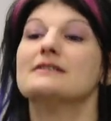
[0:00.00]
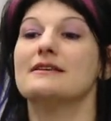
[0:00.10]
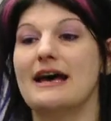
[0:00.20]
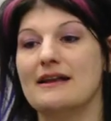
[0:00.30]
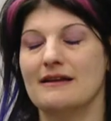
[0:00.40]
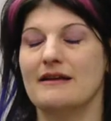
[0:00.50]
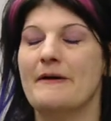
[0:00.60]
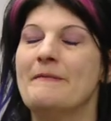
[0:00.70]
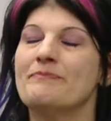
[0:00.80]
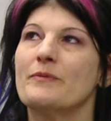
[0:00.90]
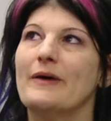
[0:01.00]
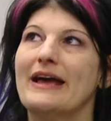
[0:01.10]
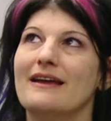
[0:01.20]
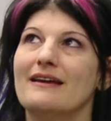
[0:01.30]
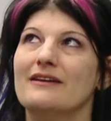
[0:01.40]
So that
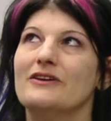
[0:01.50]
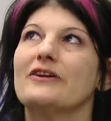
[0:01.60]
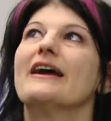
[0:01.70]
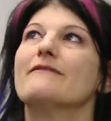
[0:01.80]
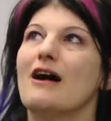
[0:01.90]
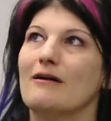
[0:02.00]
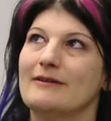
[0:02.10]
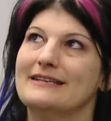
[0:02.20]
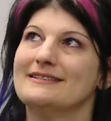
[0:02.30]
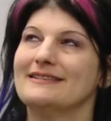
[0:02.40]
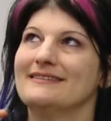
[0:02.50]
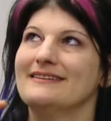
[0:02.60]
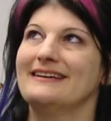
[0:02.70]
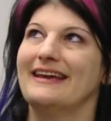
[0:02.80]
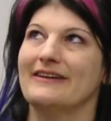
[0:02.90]
way, you're kind of always
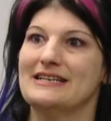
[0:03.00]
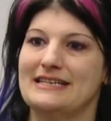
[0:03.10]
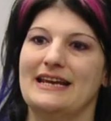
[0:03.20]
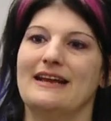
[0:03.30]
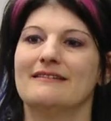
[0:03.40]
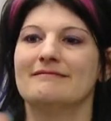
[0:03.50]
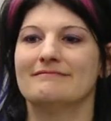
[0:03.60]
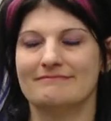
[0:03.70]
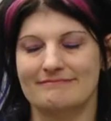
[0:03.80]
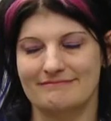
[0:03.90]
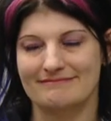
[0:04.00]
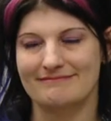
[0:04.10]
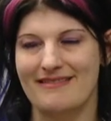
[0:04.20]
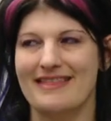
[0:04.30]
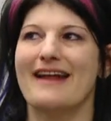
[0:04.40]
guaranteeing
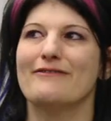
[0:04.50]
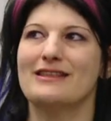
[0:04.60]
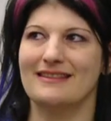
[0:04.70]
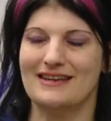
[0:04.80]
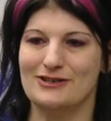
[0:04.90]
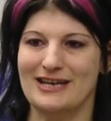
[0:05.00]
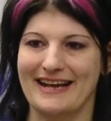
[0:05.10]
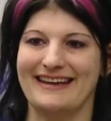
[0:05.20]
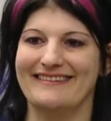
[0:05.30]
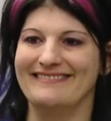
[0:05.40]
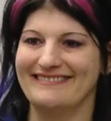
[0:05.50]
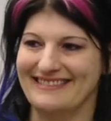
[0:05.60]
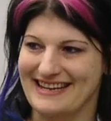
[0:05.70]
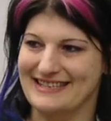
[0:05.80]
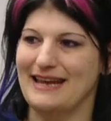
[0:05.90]
that everything that you check in
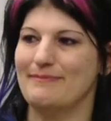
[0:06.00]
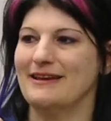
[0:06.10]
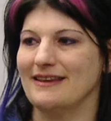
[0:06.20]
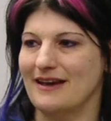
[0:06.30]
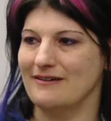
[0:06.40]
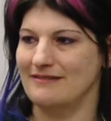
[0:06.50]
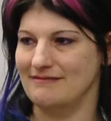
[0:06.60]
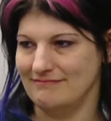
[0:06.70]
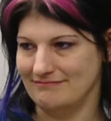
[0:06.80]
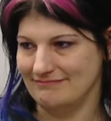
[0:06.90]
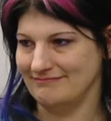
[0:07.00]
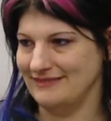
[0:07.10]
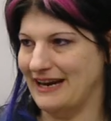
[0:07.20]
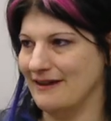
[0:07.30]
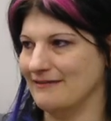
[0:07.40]
is keeping the code,
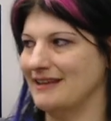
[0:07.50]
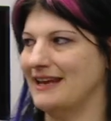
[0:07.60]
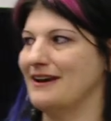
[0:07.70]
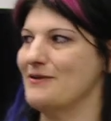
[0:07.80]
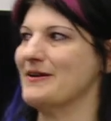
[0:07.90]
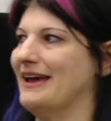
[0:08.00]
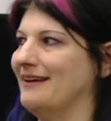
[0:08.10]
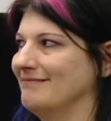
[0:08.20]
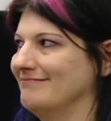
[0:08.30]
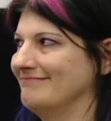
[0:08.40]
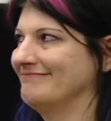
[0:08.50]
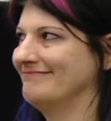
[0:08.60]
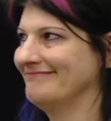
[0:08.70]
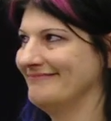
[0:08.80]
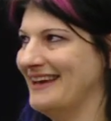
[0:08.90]
you know, at an okay,
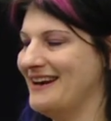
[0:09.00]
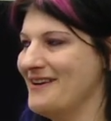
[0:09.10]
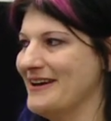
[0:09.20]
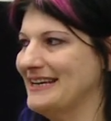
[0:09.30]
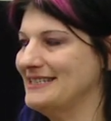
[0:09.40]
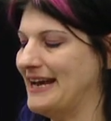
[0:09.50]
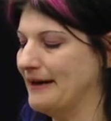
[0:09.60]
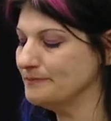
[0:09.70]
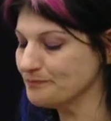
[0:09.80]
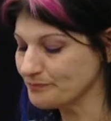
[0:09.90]
in an okay state.